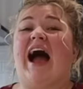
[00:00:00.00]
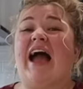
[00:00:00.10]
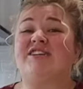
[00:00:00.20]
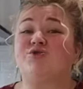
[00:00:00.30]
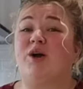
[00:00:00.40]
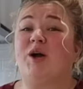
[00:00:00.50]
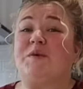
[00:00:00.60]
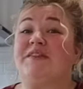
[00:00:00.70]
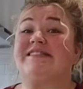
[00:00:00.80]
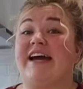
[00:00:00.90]
I struggle
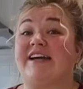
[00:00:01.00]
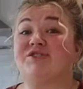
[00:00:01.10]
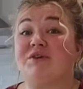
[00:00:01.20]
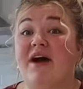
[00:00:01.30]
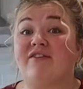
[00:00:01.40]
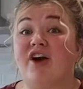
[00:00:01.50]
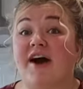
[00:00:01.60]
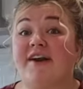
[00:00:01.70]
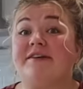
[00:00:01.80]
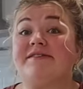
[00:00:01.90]
with the texture of
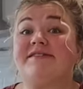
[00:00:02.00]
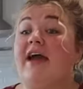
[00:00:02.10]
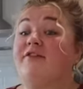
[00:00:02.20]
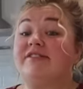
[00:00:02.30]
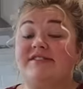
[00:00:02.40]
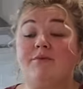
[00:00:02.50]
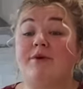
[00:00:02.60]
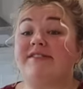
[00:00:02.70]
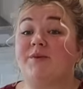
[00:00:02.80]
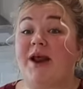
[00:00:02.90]
avocados, and for some
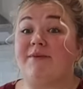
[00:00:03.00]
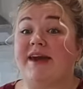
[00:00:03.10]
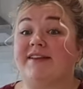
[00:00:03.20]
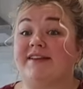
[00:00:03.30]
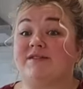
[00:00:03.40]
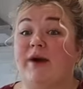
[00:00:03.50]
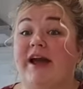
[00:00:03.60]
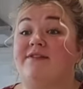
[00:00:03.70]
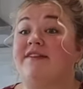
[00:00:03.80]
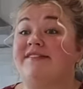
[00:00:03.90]
reason when I make it this
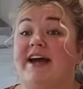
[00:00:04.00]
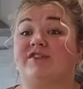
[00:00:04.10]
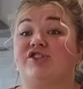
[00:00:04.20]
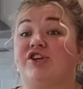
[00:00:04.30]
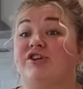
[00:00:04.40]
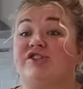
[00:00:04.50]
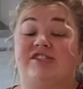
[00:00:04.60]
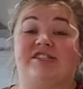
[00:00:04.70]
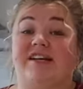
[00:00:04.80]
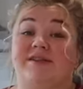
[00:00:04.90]
way, the texture
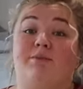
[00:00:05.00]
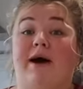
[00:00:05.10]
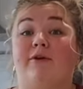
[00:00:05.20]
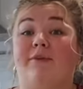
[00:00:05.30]
just doesn't bother